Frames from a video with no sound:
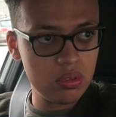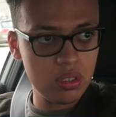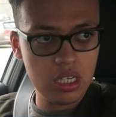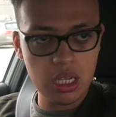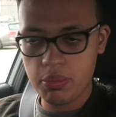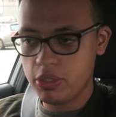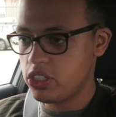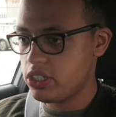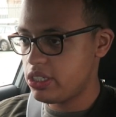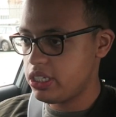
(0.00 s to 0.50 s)

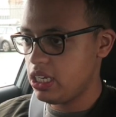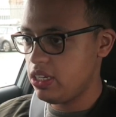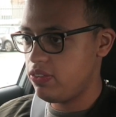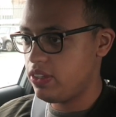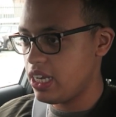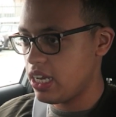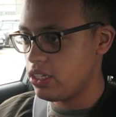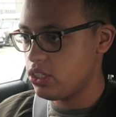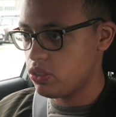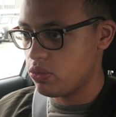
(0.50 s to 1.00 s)
Let me just
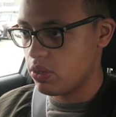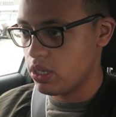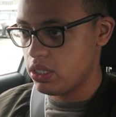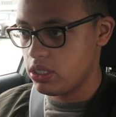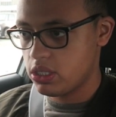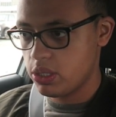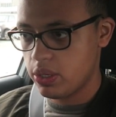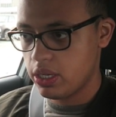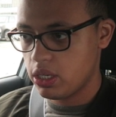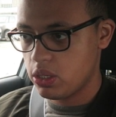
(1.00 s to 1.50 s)
leave the engine
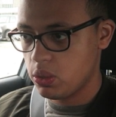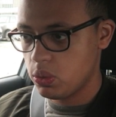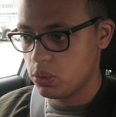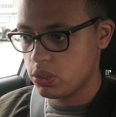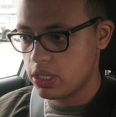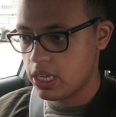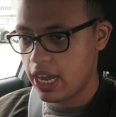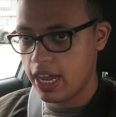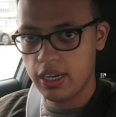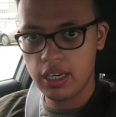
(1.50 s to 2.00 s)
running so it
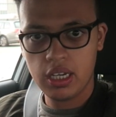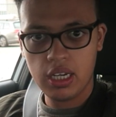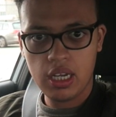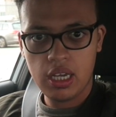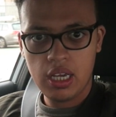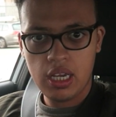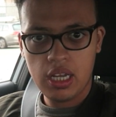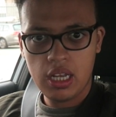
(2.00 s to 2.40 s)
cools down.